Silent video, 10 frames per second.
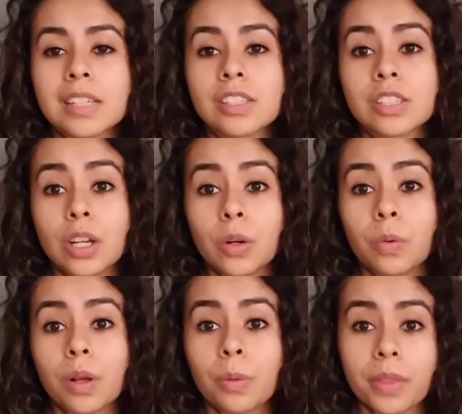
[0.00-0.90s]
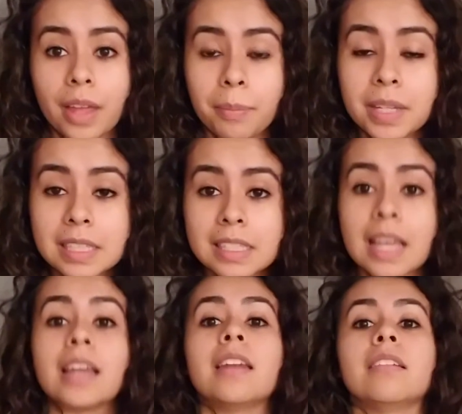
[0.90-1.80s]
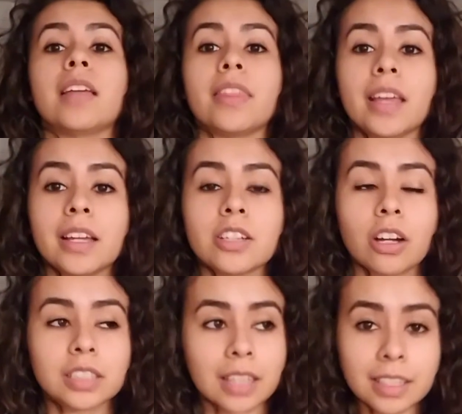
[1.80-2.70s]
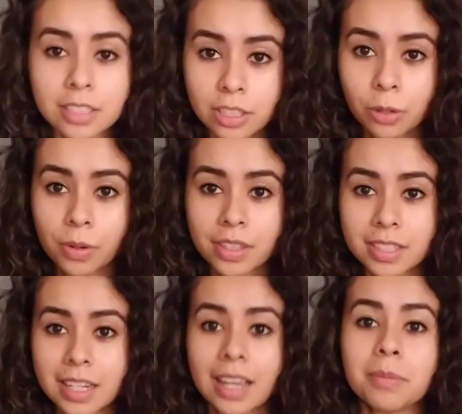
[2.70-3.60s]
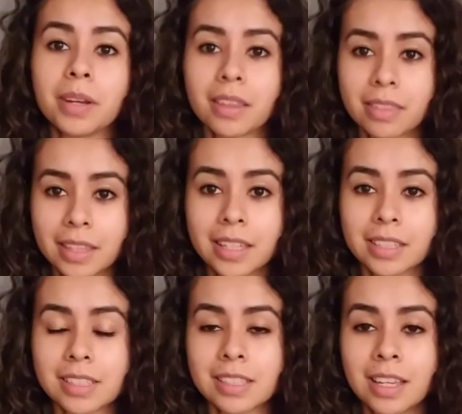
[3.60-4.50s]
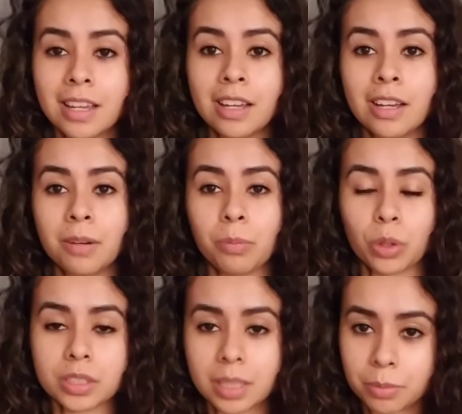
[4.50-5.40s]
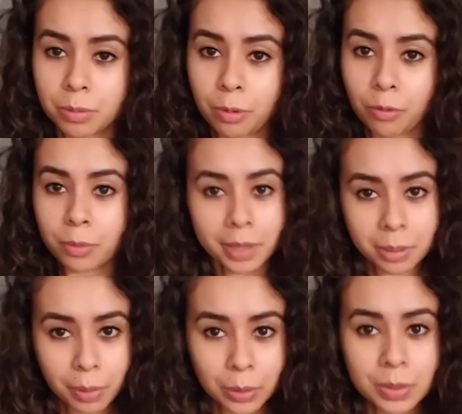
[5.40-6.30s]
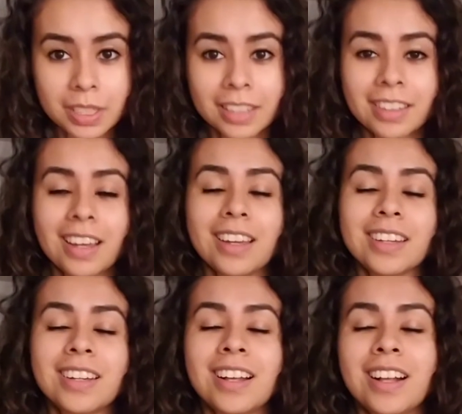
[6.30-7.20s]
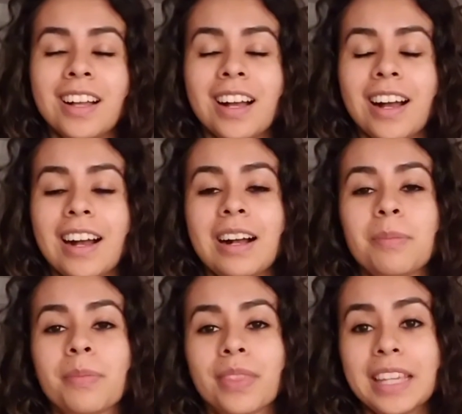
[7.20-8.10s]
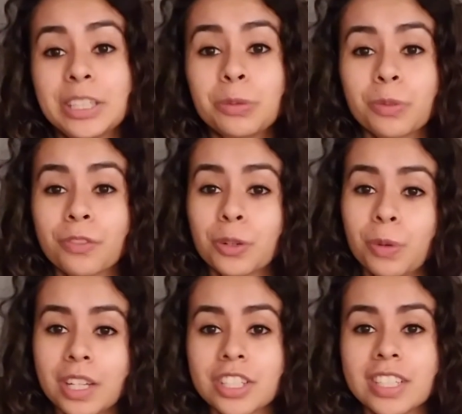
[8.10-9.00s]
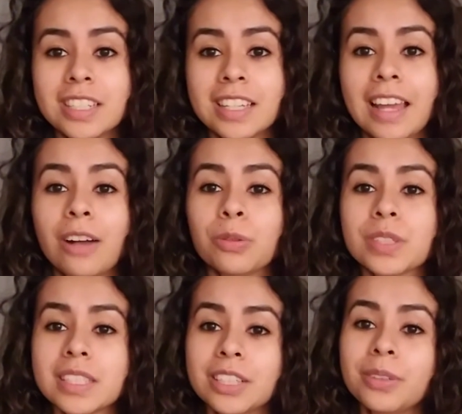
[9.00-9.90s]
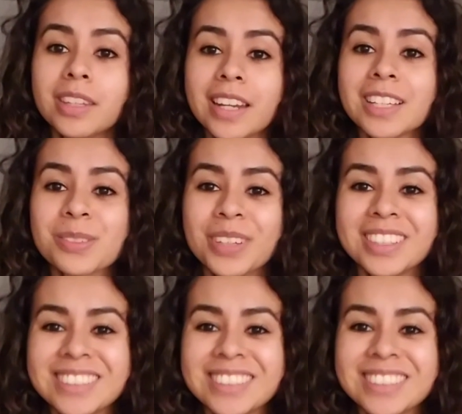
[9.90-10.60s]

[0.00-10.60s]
So with that being said, I think I talked a lot slower this time, and I think it's more acceptable for me to post online. Thank you for watching, and I'll see you in the next one.